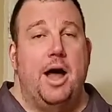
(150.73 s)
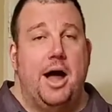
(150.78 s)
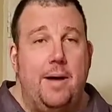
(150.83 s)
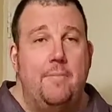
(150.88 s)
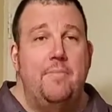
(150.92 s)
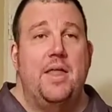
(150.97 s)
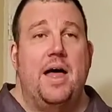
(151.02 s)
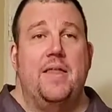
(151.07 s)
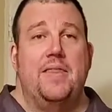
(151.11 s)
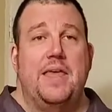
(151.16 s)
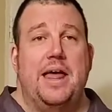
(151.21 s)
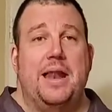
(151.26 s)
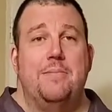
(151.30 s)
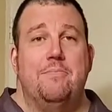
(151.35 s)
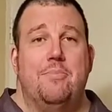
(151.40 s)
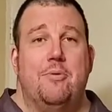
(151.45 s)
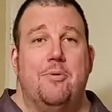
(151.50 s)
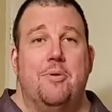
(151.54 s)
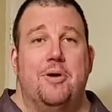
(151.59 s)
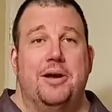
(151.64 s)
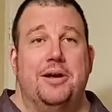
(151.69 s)
I'm not that
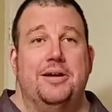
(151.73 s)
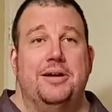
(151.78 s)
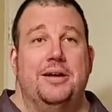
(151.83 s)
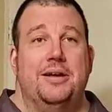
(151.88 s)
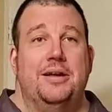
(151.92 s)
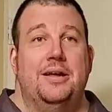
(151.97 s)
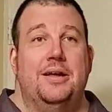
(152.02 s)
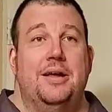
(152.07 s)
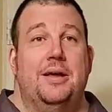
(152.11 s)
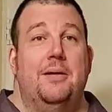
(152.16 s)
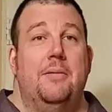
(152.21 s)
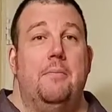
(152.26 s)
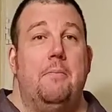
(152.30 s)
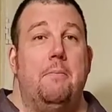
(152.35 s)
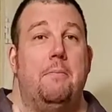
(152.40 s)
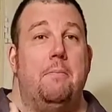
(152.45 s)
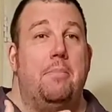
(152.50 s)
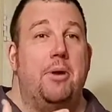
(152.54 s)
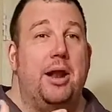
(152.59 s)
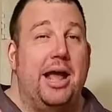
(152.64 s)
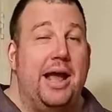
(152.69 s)
important,
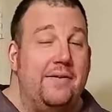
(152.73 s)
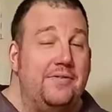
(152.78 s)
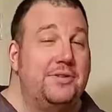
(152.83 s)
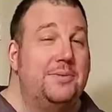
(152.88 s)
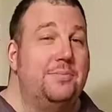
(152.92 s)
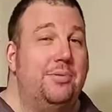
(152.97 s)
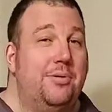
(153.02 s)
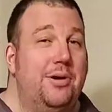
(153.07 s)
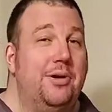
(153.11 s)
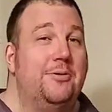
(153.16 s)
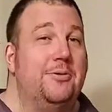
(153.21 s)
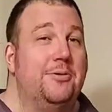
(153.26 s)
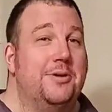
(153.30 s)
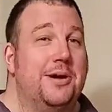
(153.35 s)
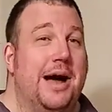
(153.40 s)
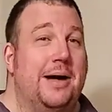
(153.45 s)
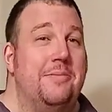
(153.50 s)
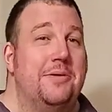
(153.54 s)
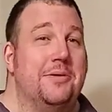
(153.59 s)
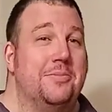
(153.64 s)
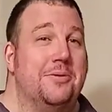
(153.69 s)
but I have some pretty cool
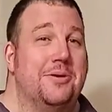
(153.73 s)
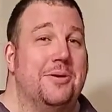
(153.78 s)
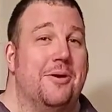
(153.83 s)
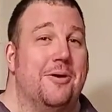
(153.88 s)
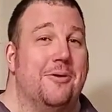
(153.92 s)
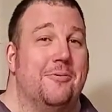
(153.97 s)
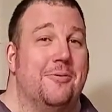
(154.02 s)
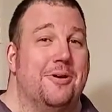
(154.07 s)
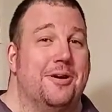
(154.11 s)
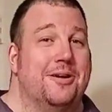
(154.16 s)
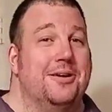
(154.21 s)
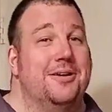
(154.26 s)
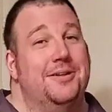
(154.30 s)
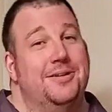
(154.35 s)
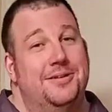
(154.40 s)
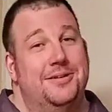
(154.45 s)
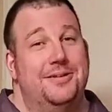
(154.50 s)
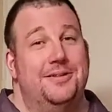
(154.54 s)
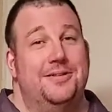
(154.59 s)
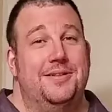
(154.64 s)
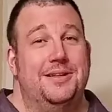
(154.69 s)
comic book artwork.
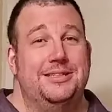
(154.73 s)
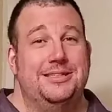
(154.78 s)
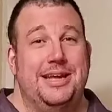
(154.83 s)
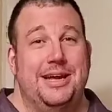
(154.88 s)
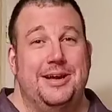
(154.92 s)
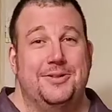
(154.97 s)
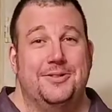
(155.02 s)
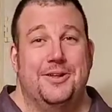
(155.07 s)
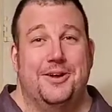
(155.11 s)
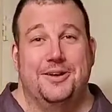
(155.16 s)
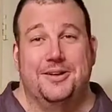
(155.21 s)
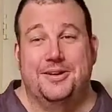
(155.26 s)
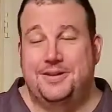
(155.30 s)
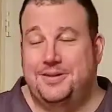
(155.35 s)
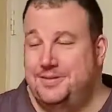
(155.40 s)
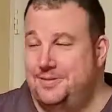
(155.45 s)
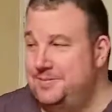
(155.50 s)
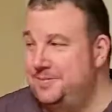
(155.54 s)
Let's take a look.